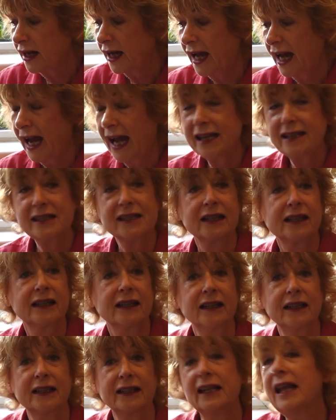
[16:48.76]

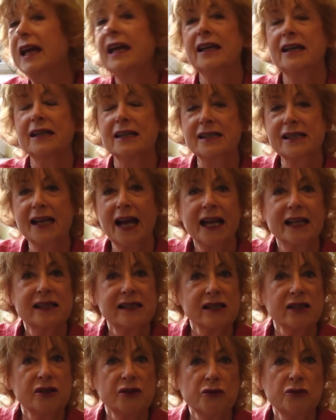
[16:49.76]
adding layers
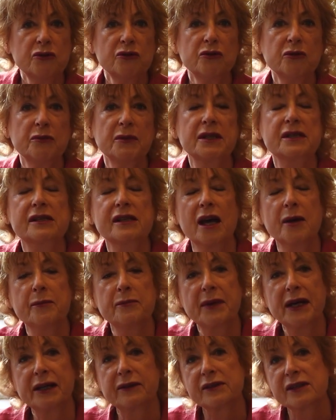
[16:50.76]
adds enormous
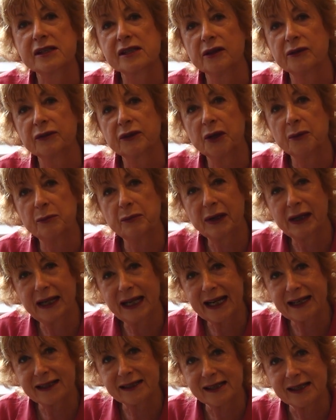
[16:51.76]
amounts of
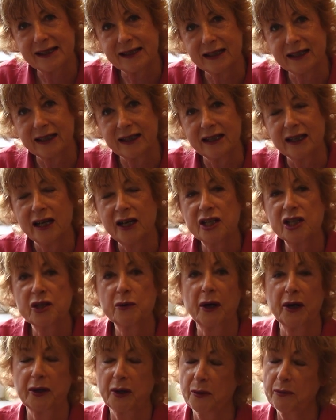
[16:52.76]
complexity to
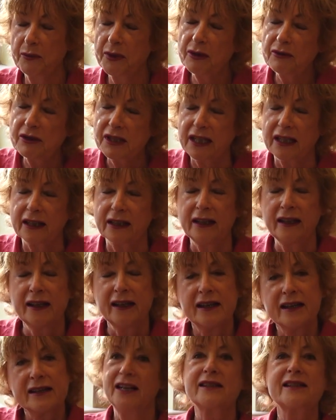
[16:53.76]
our computing.
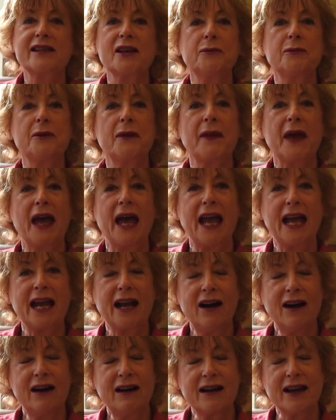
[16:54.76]
So with
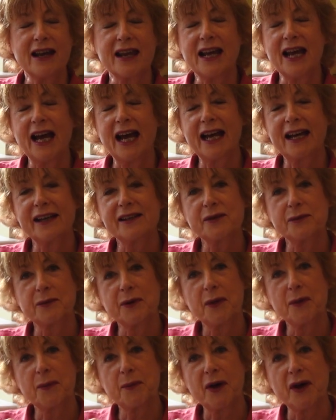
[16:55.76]
AI, as
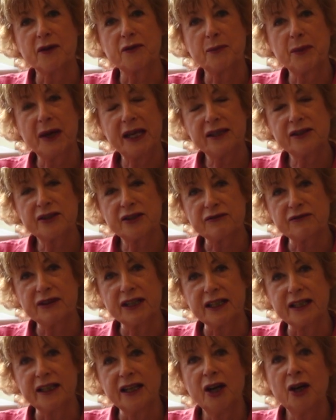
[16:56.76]
with puff
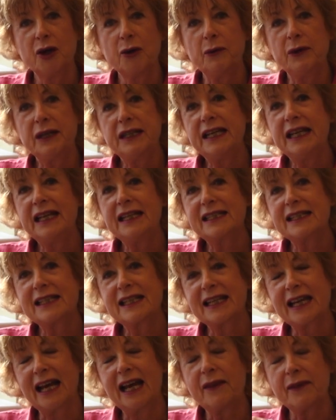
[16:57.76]
pastry, we need to
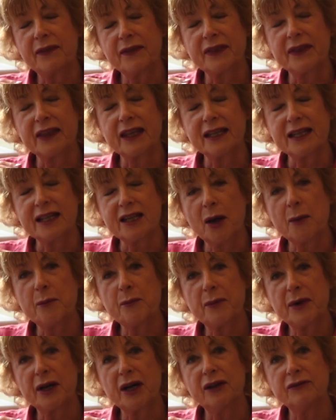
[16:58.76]
get the
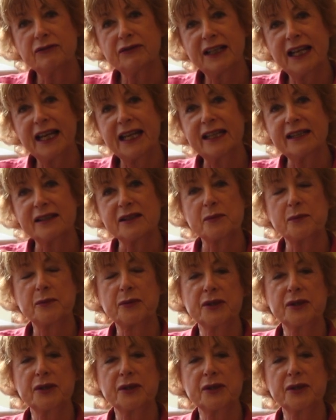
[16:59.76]
number of layers